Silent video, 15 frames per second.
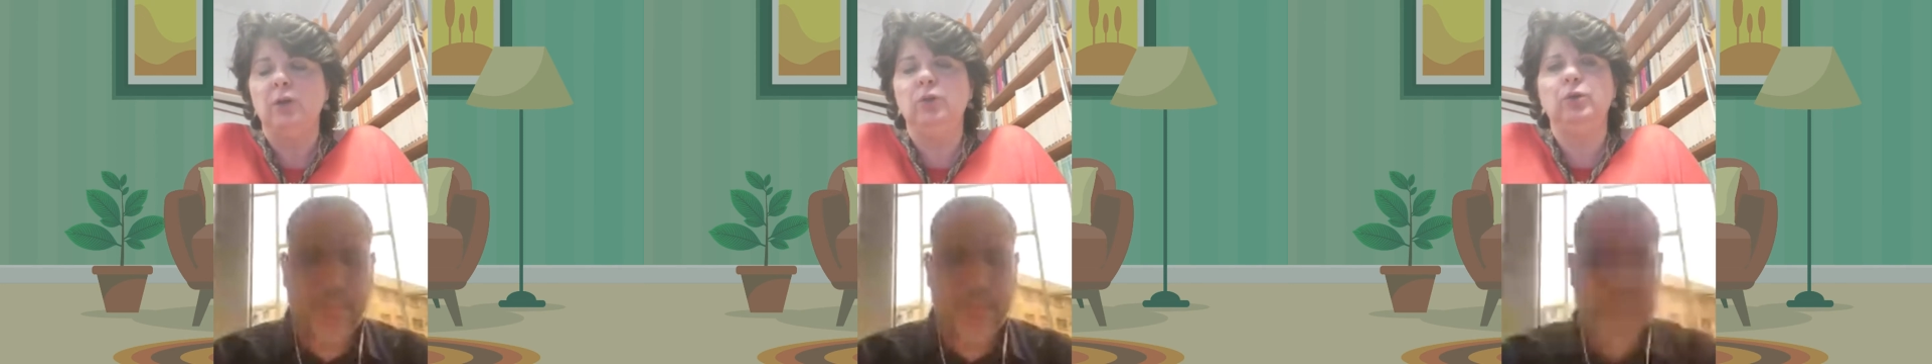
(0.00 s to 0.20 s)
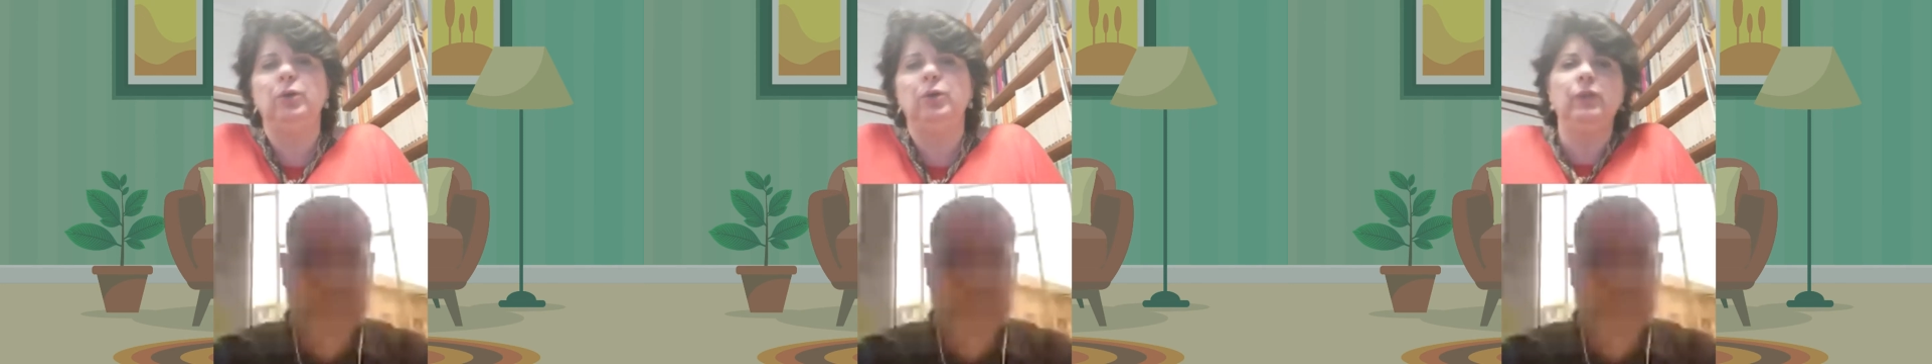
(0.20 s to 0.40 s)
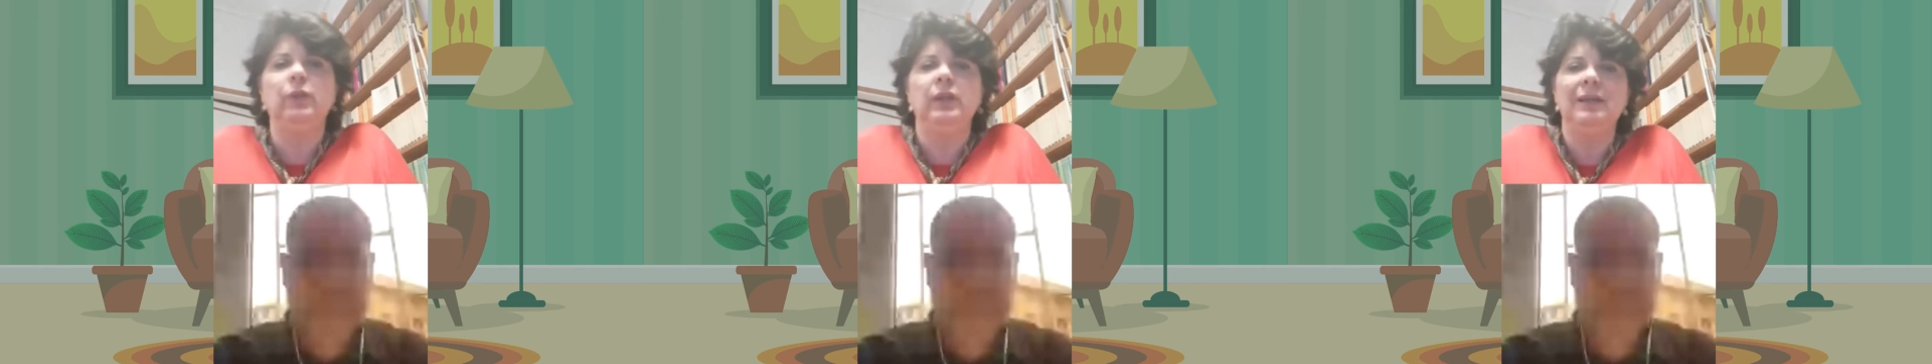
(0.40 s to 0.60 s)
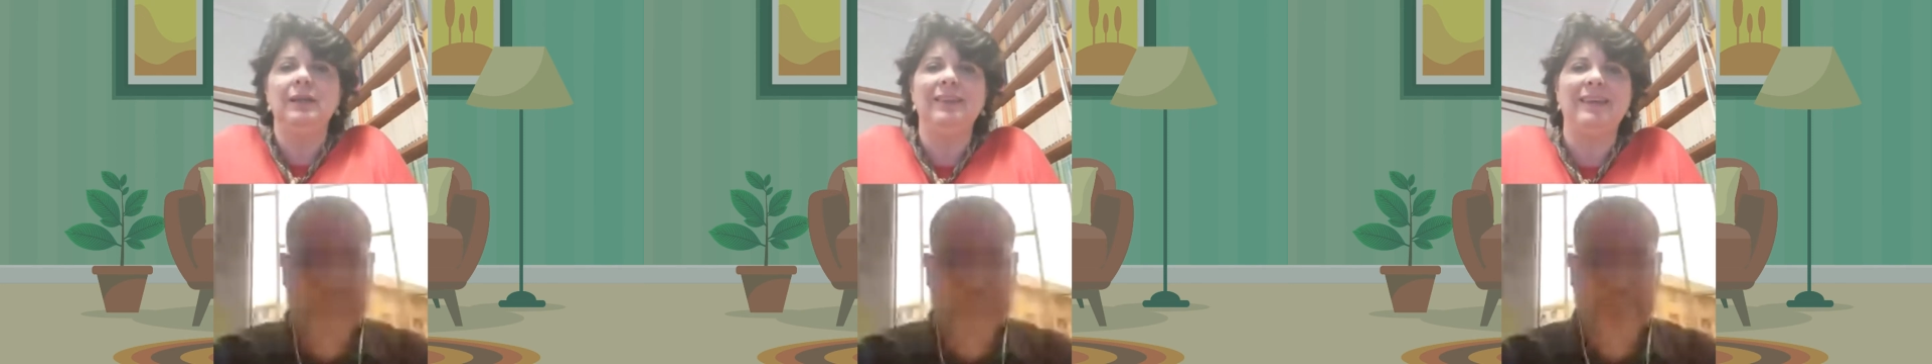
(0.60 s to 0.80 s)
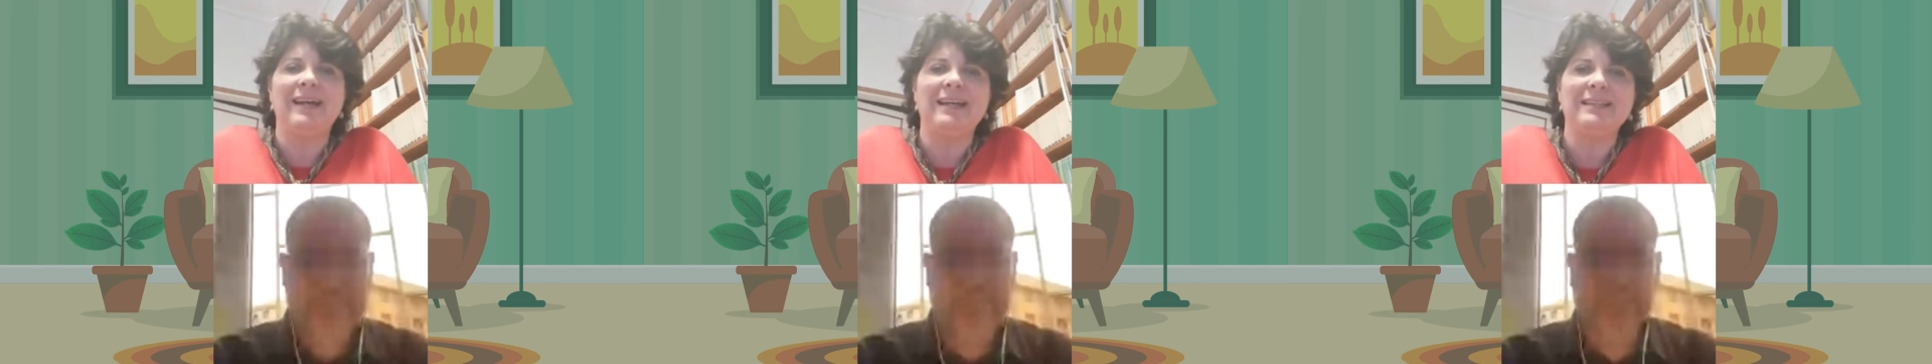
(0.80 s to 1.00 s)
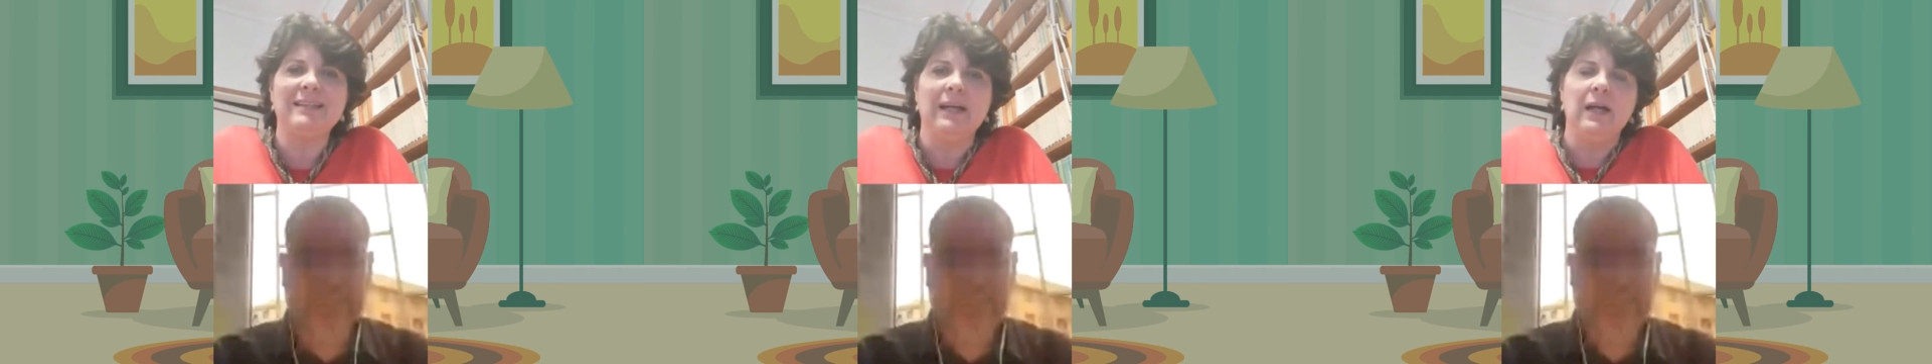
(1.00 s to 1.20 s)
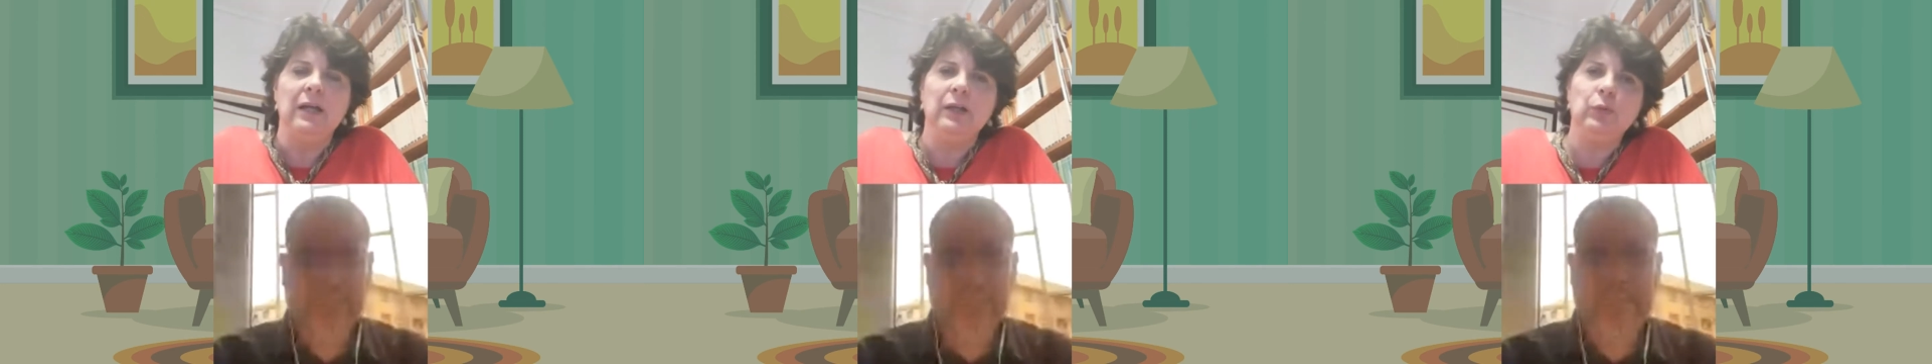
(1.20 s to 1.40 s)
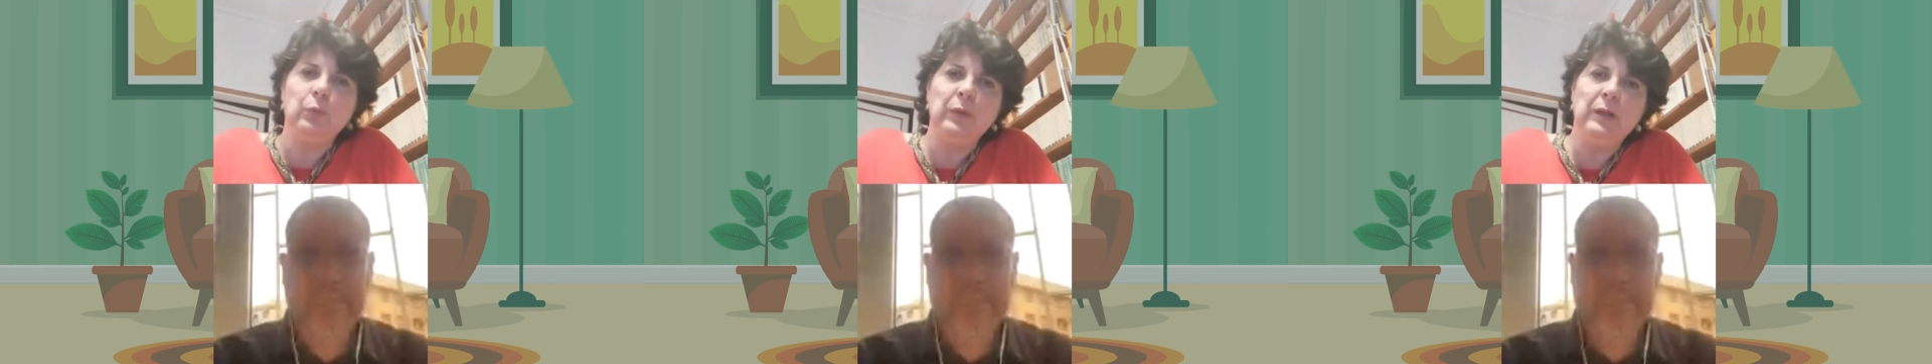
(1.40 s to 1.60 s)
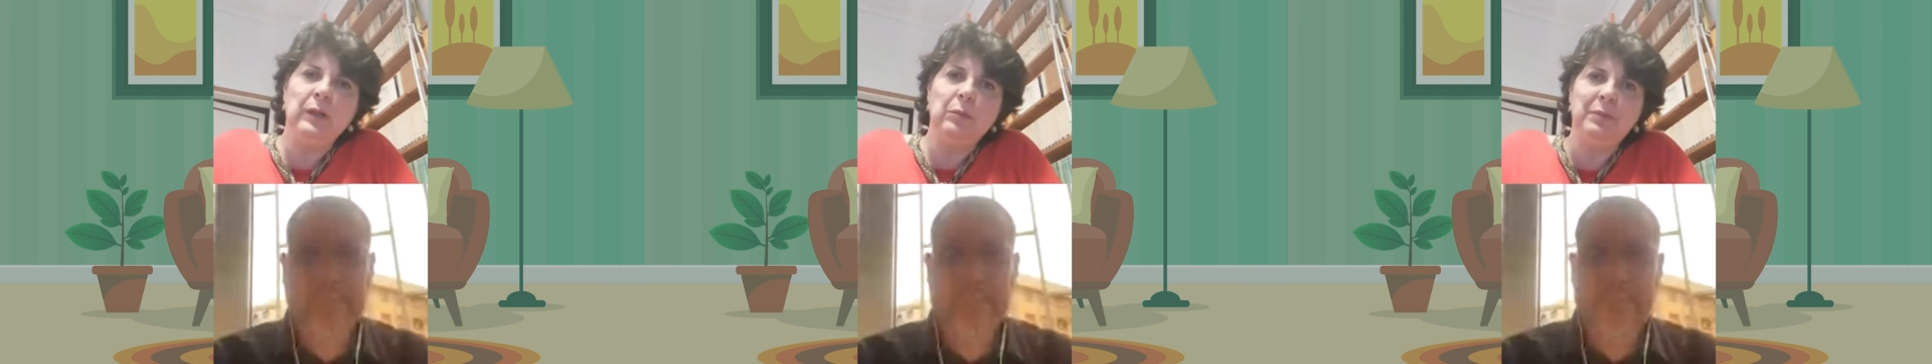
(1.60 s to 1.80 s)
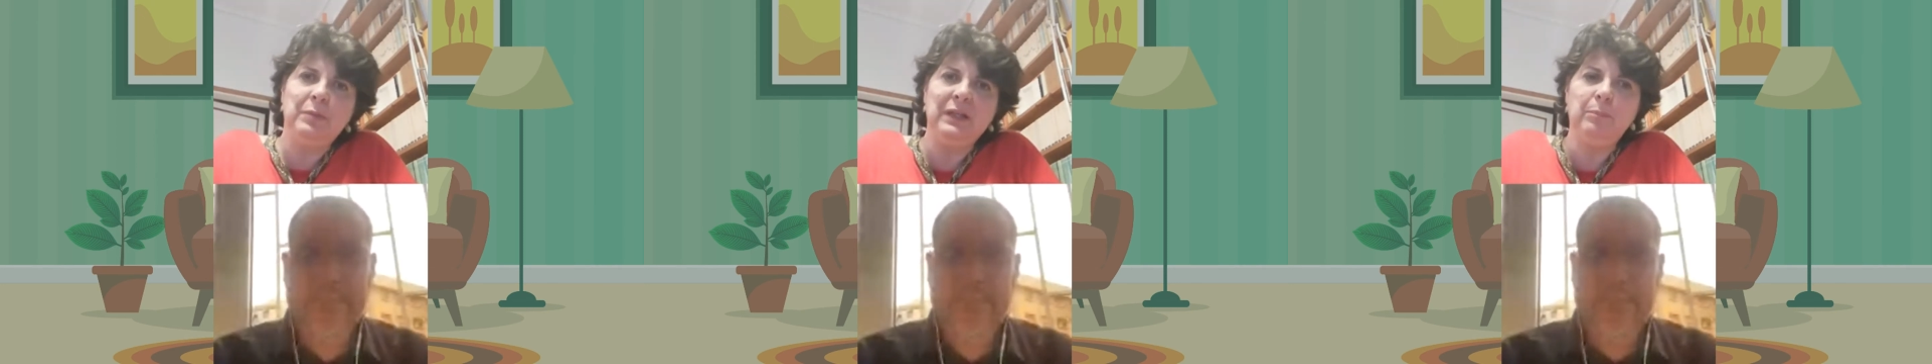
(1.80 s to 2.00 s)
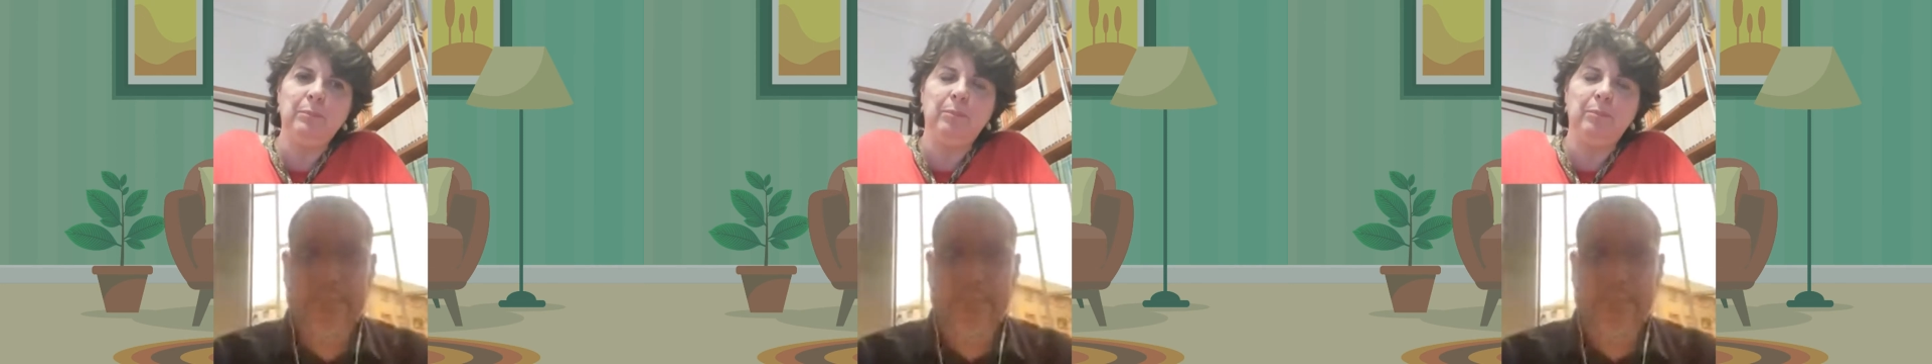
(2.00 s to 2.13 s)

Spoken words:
Do you think that it will be